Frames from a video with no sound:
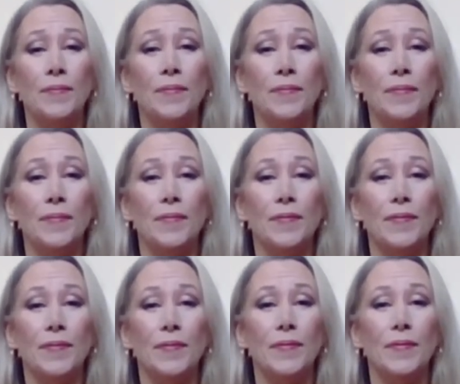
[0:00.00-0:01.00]

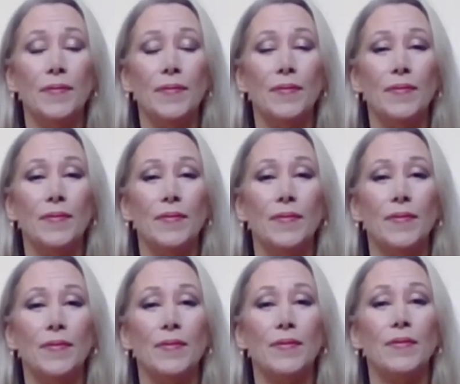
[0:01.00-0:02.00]

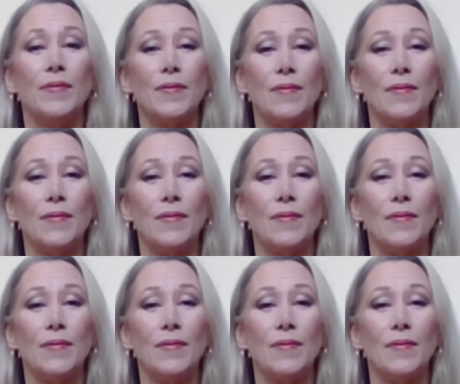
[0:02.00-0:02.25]
No one is speaking in this clip.